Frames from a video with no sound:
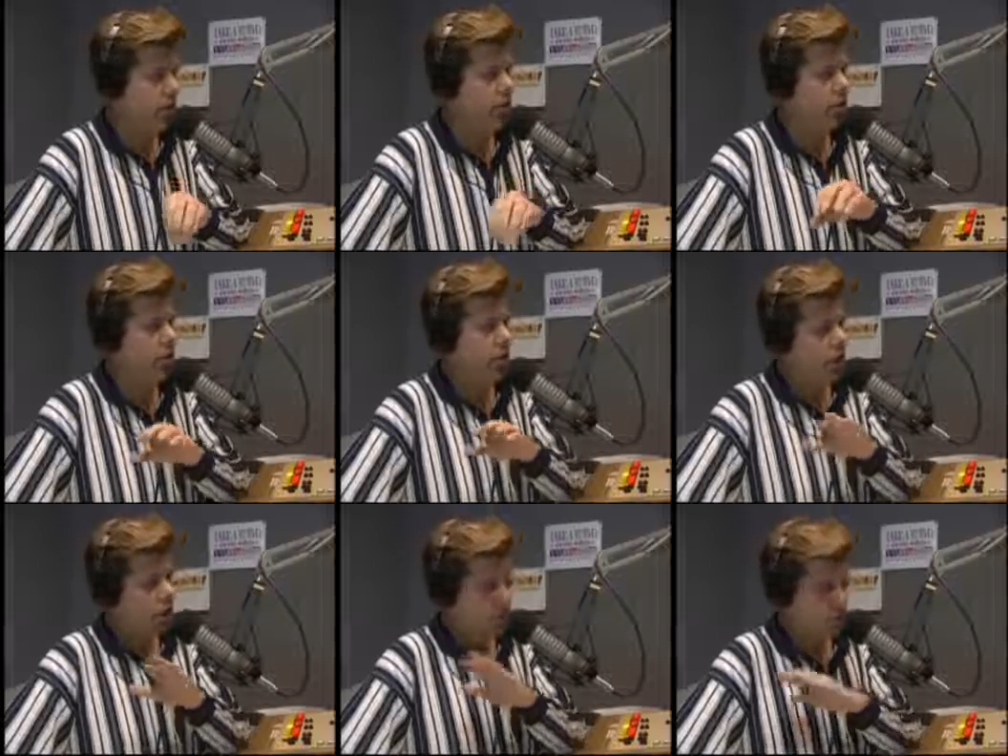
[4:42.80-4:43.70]
and you're
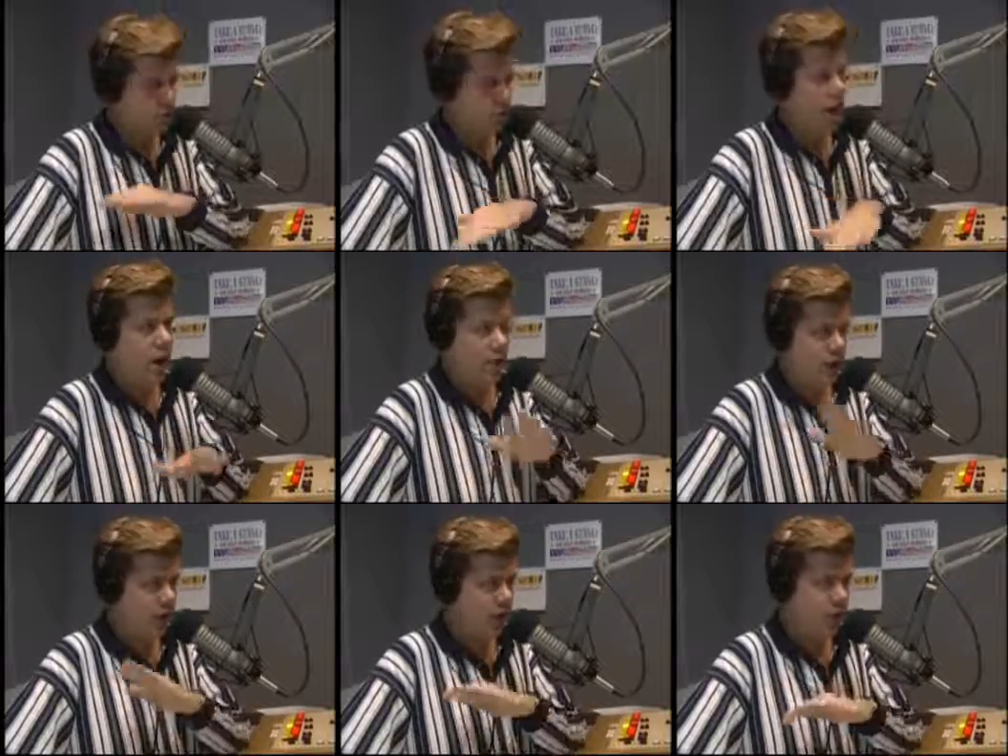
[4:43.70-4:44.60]
trying to
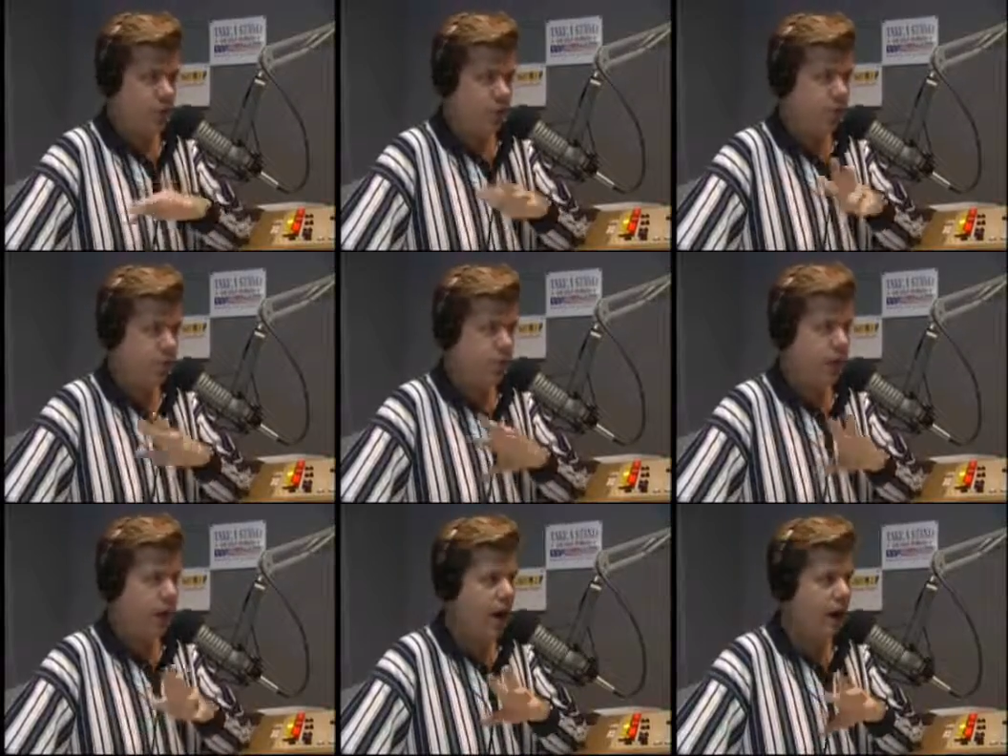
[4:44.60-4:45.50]
put this liberal
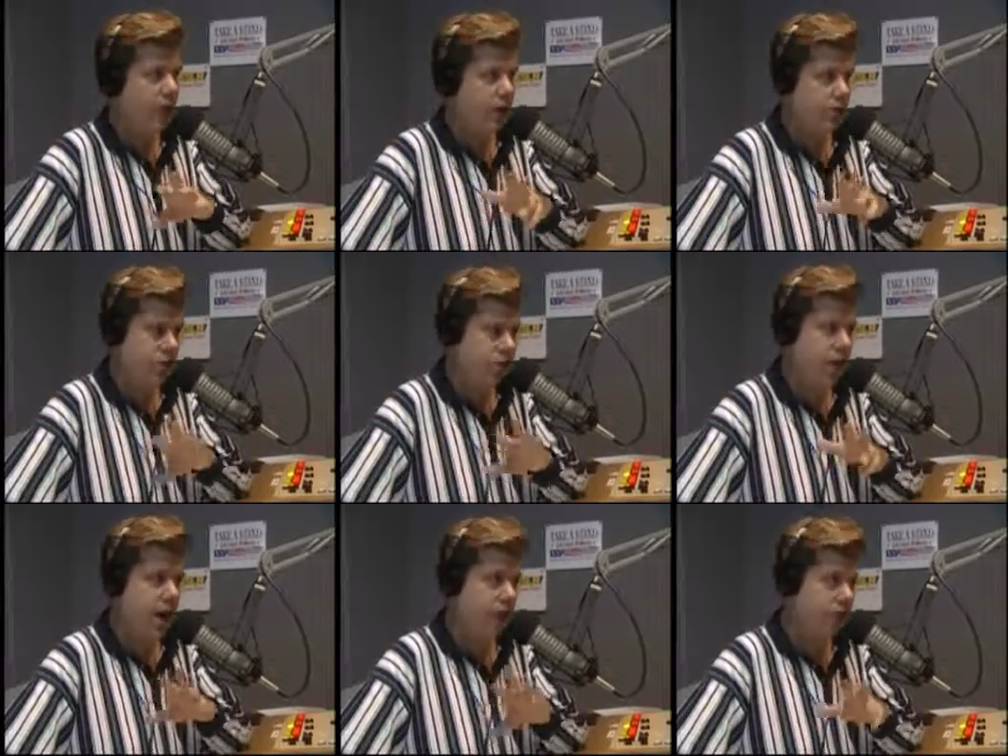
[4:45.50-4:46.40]
spin on it that it's just a
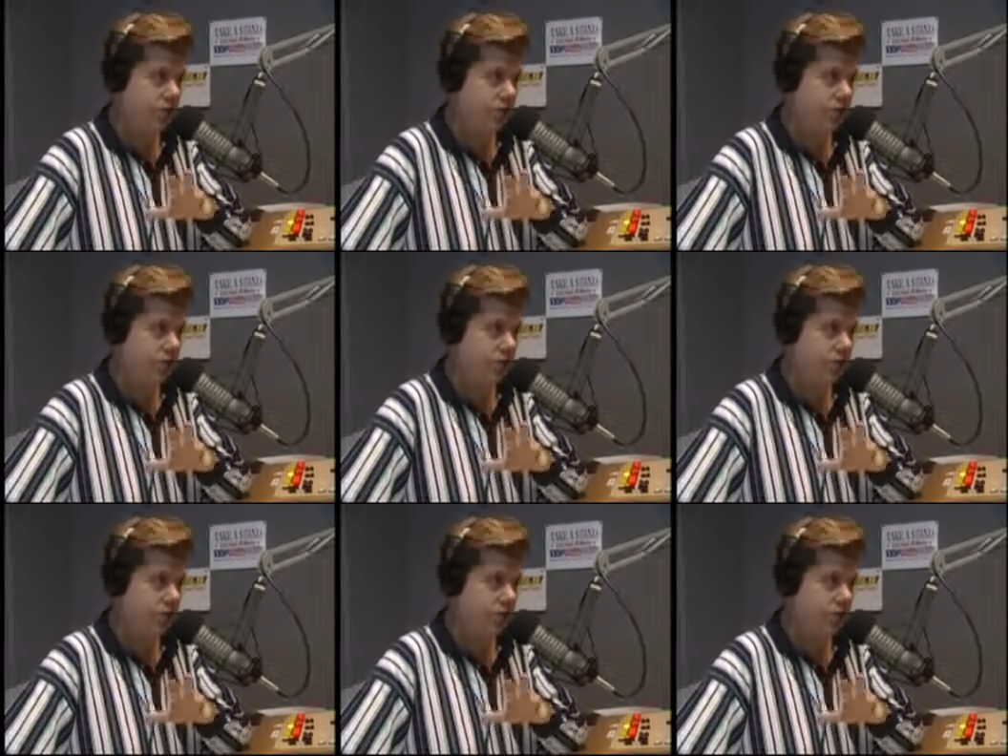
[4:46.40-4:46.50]
matter of